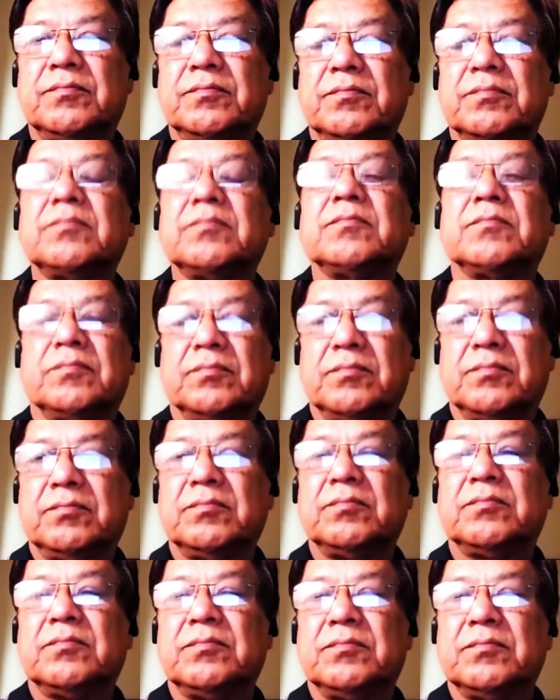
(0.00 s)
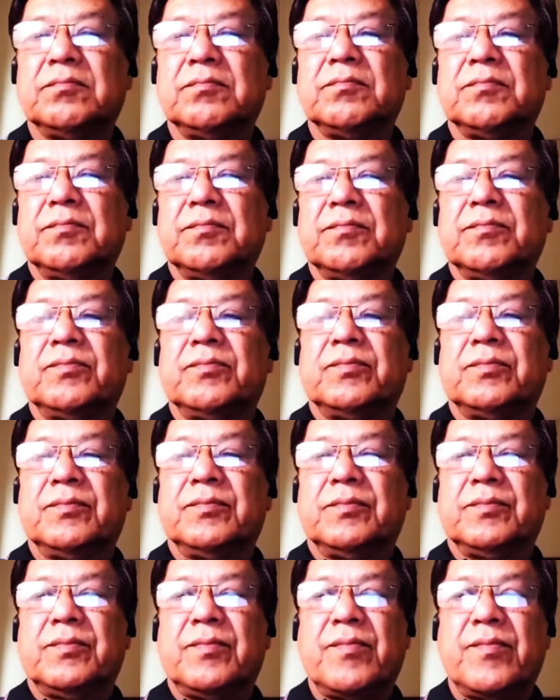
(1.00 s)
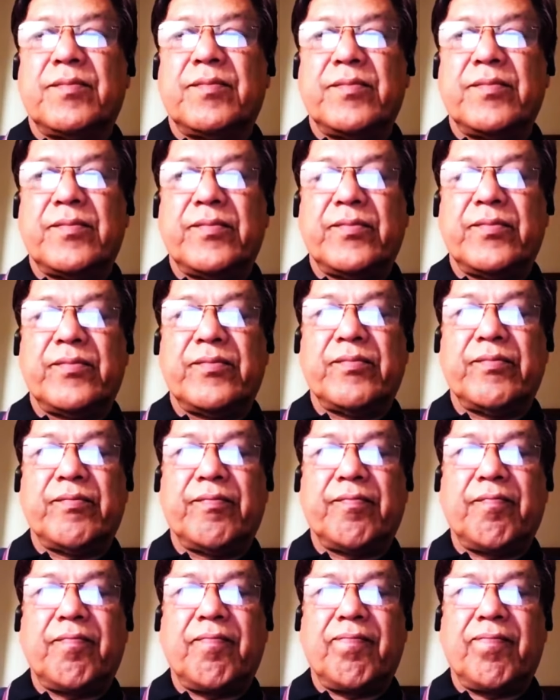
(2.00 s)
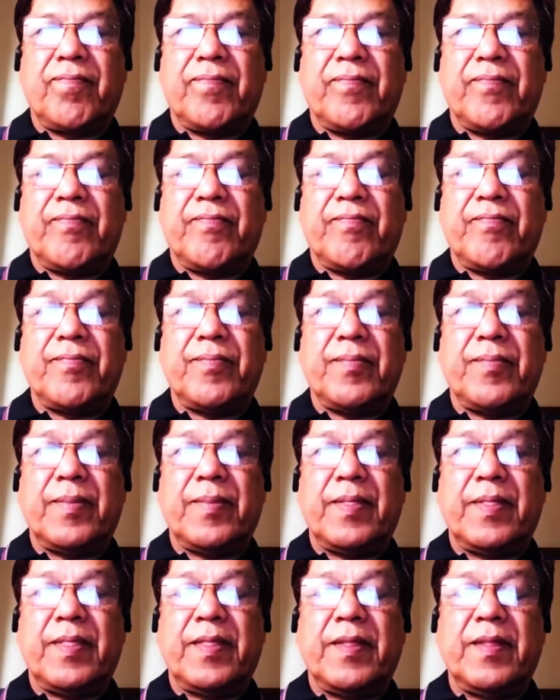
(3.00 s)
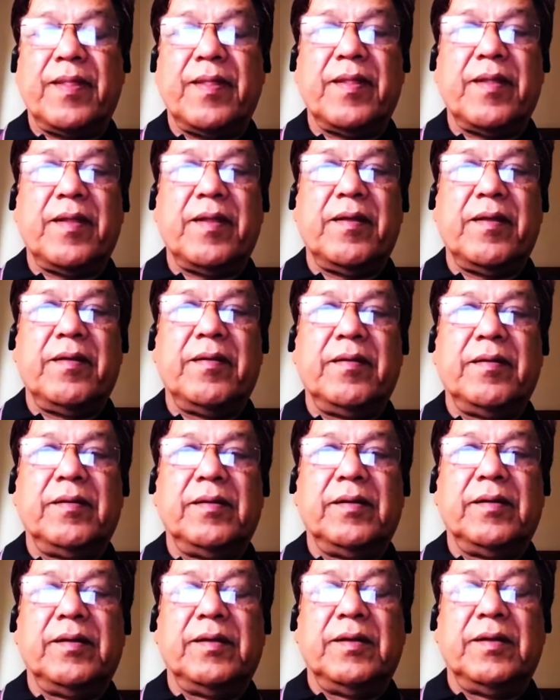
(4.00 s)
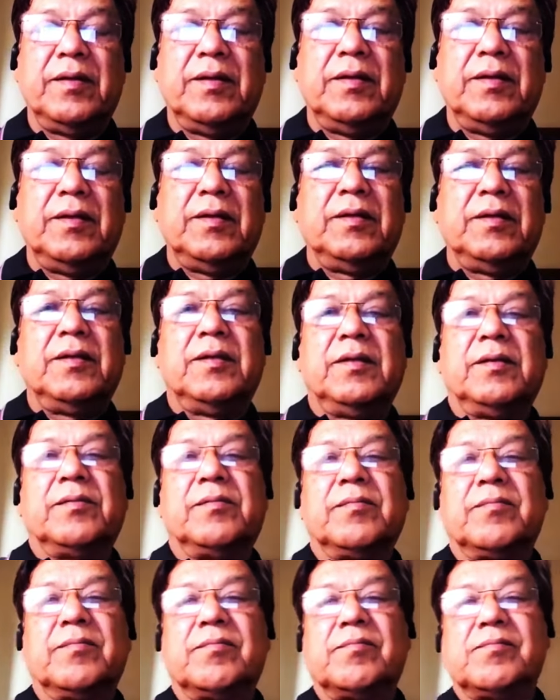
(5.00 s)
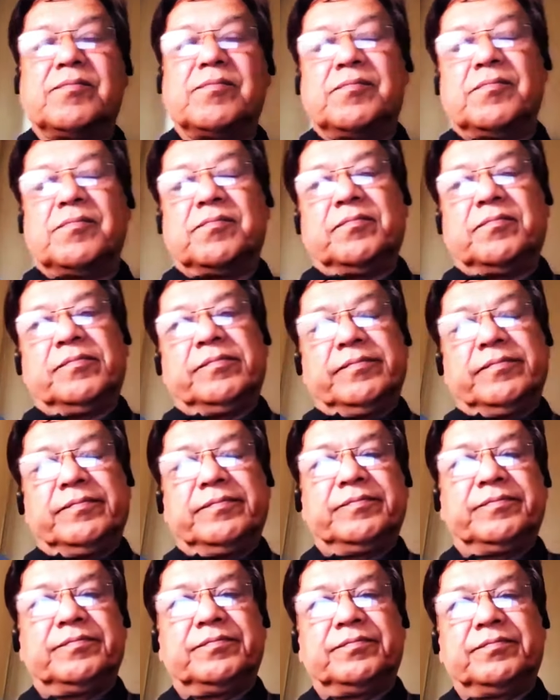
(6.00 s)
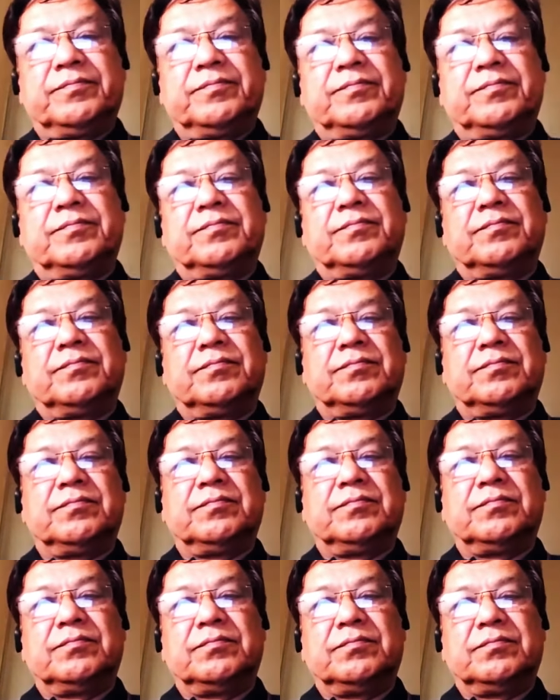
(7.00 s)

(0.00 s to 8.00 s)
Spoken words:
No words are spoken by the person on screen.